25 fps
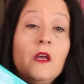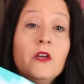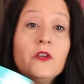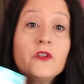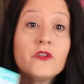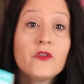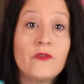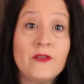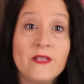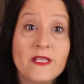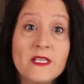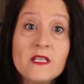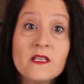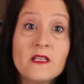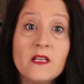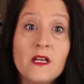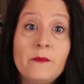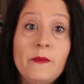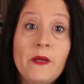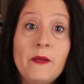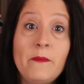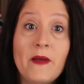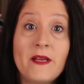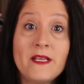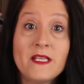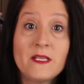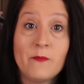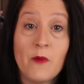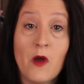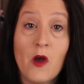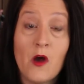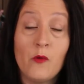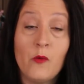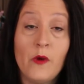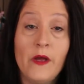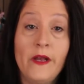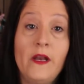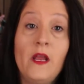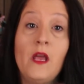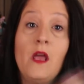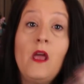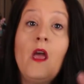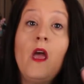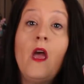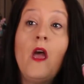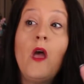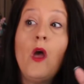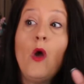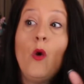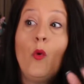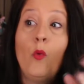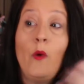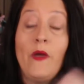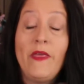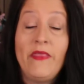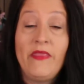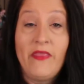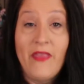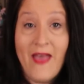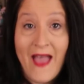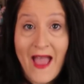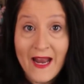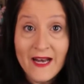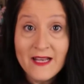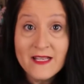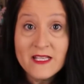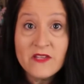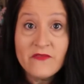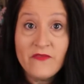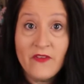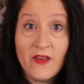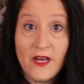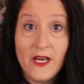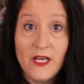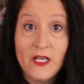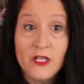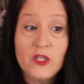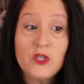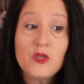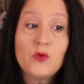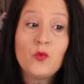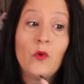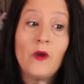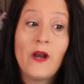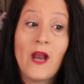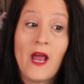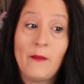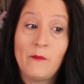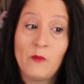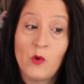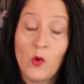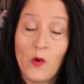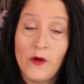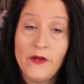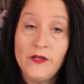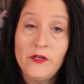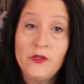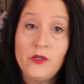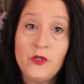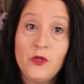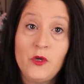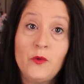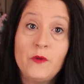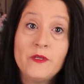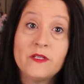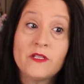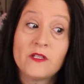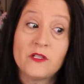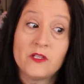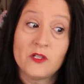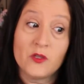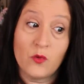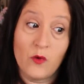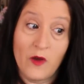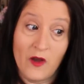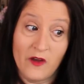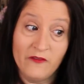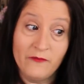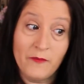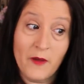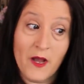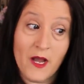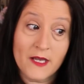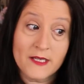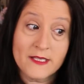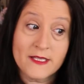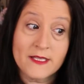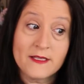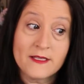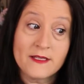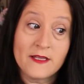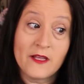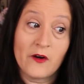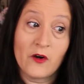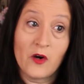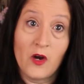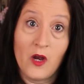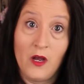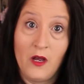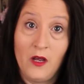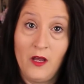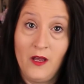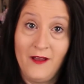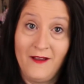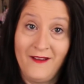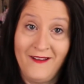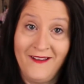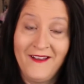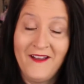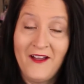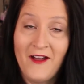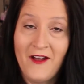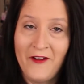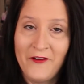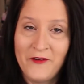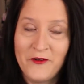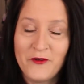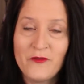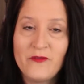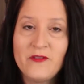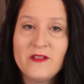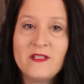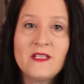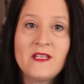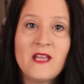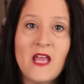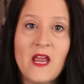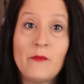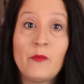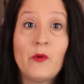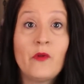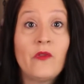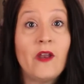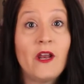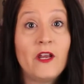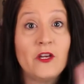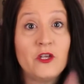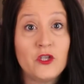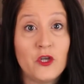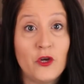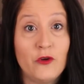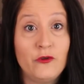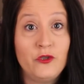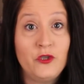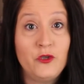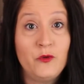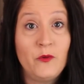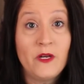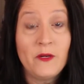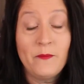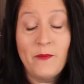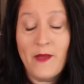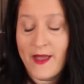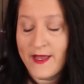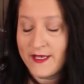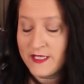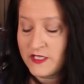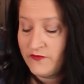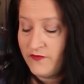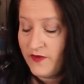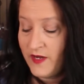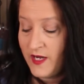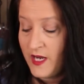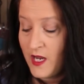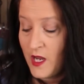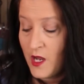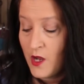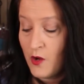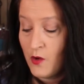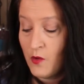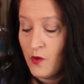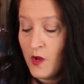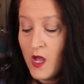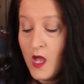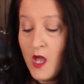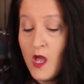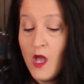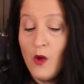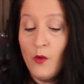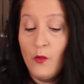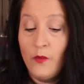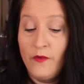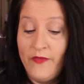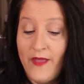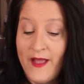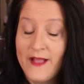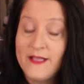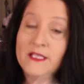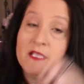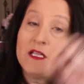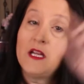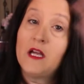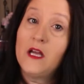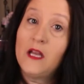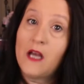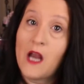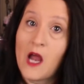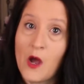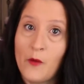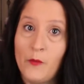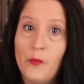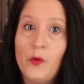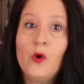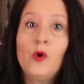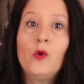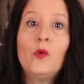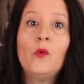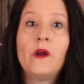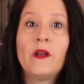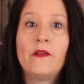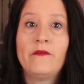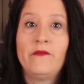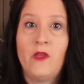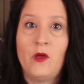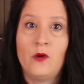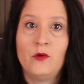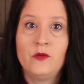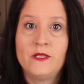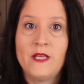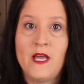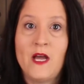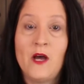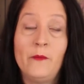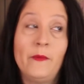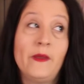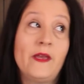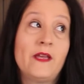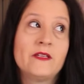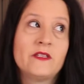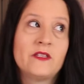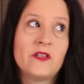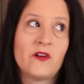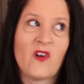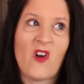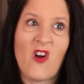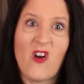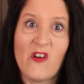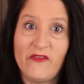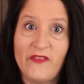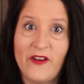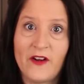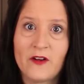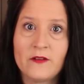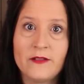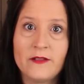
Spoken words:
So this is going to be my small one. When that is finished, what I'm going to do is the 12 boxes that are under this table that I showed you in a past video. When that's done, I'll pull one of those out because they're all